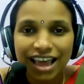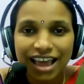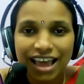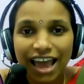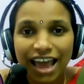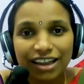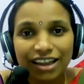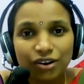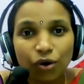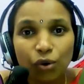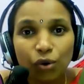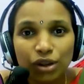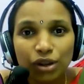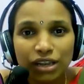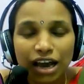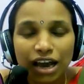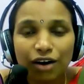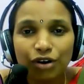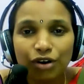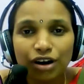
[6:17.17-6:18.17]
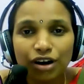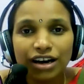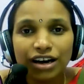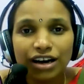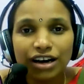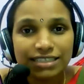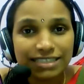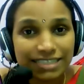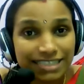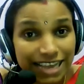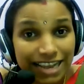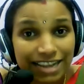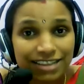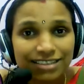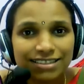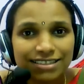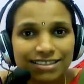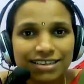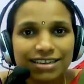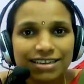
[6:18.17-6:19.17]
and all our
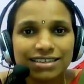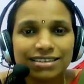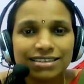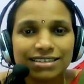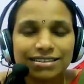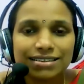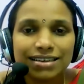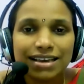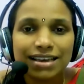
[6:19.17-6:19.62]
senses